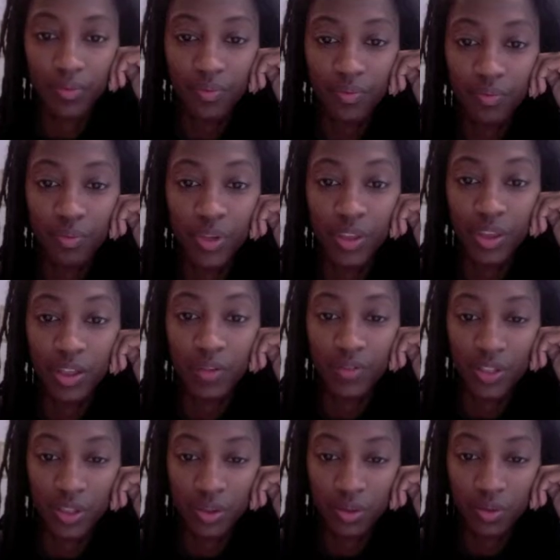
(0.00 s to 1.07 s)
with their
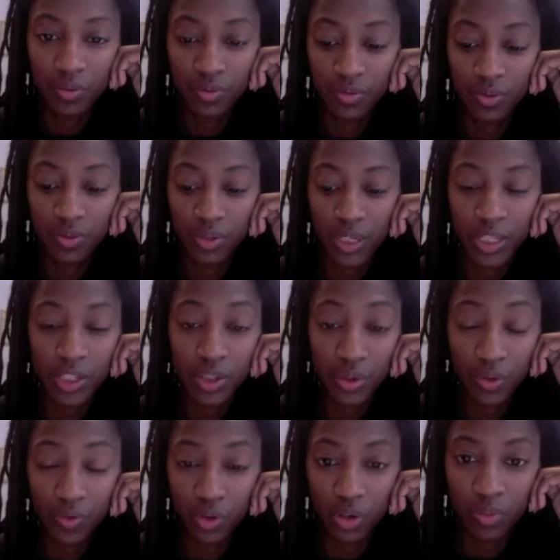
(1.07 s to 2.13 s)
physical history
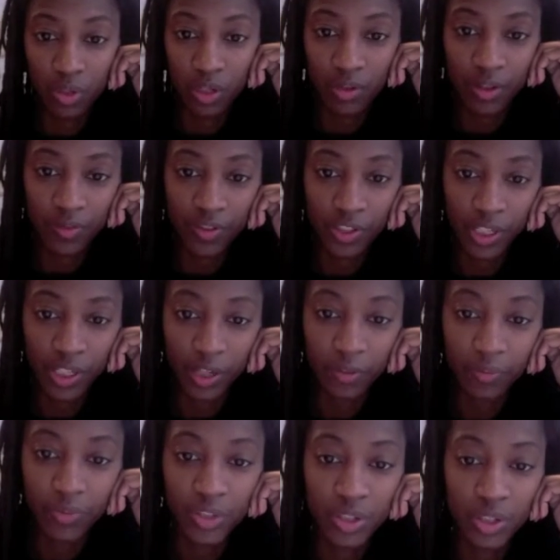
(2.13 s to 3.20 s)
form already filled out.
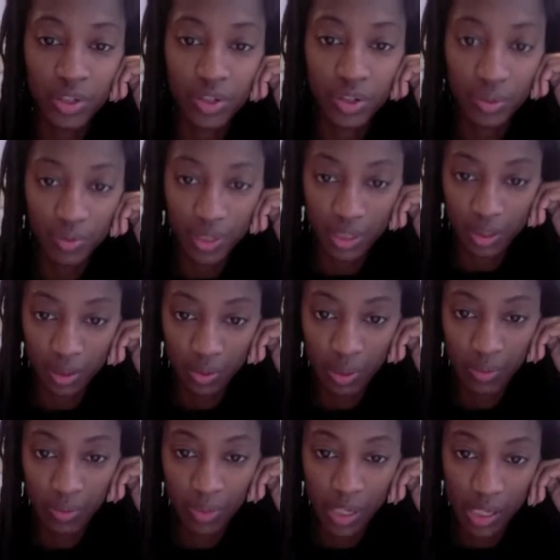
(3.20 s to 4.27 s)
So there's two reasons why
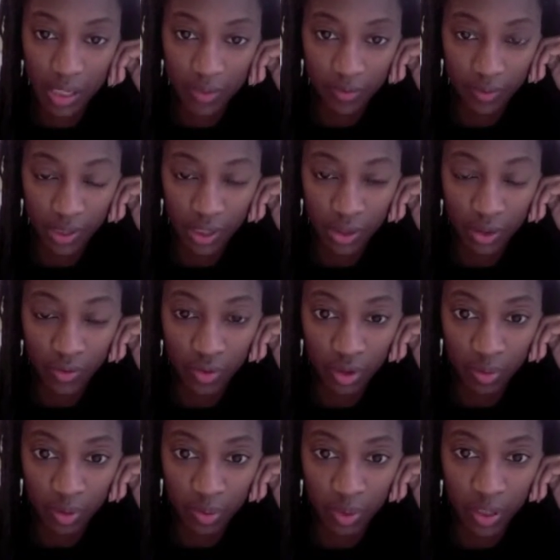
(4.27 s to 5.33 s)
we need the history
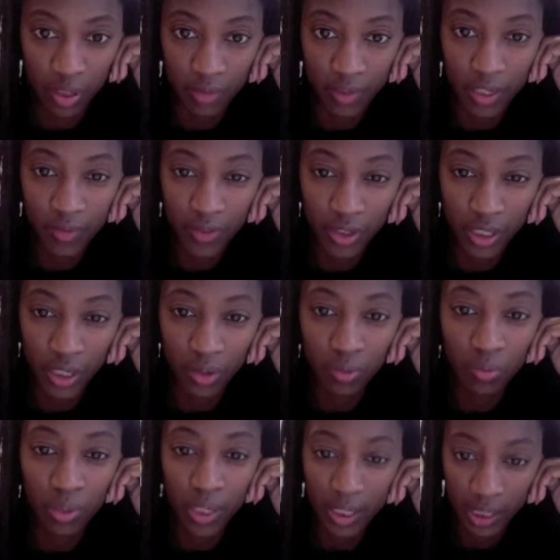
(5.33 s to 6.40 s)
form to be already filled out.
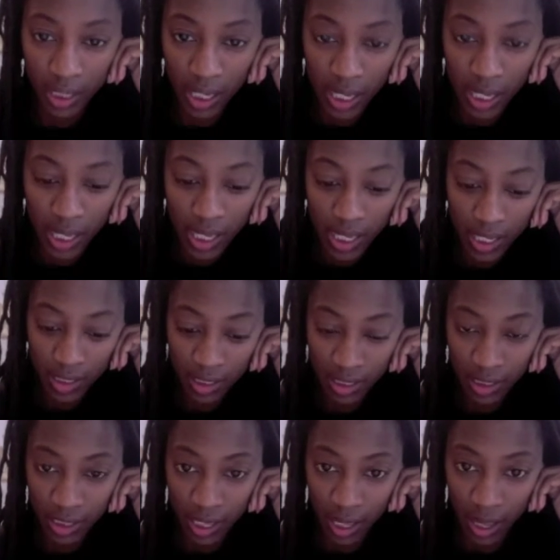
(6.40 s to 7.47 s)
One is
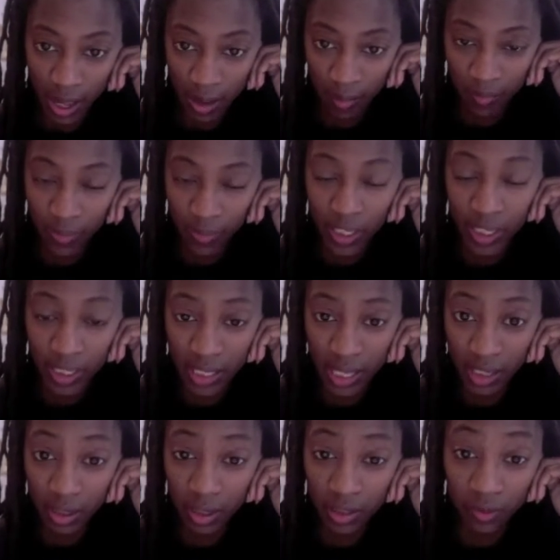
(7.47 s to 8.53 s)
that
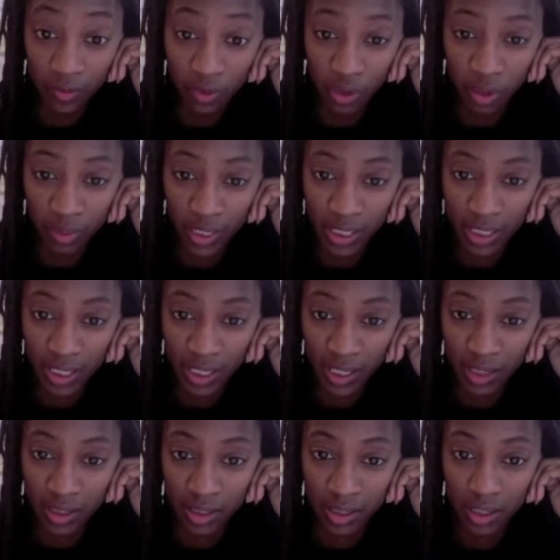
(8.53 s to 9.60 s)
on the form it
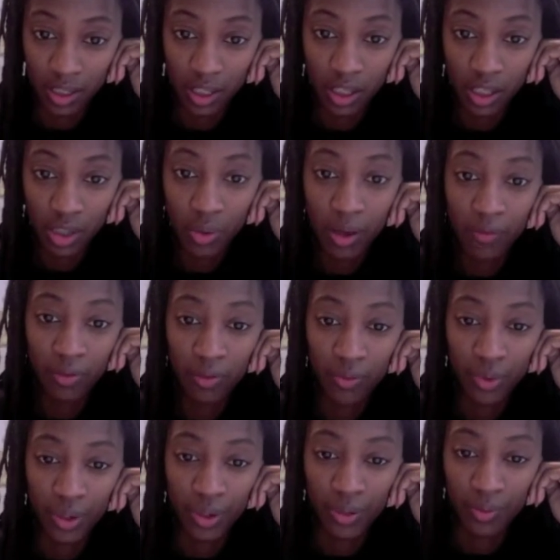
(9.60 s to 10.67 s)
says you
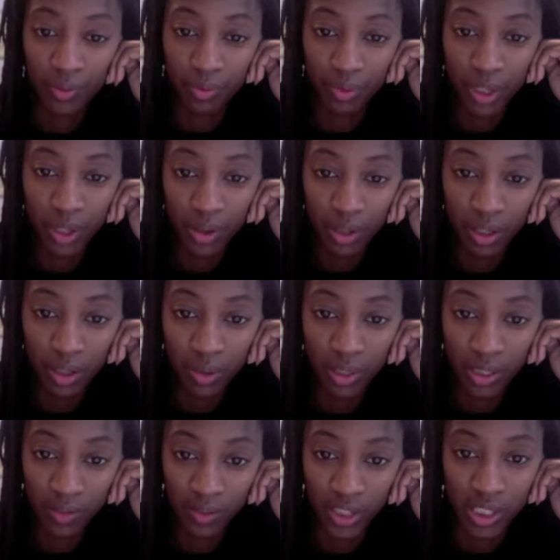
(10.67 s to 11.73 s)
as
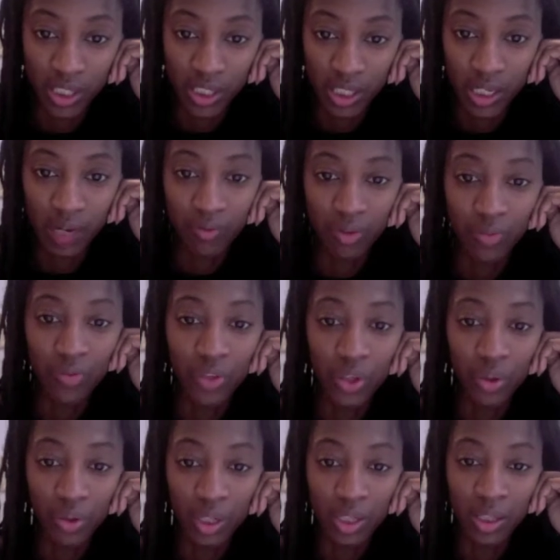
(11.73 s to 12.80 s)
a physician have
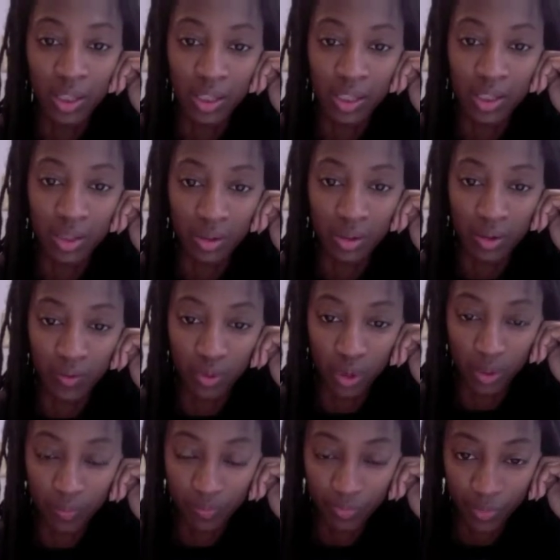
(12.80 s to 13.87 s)
reviewed the history
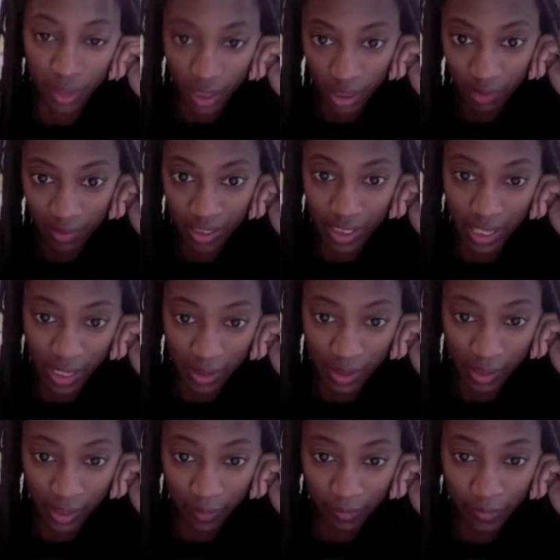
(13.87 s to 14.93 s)
form. You have to sign that.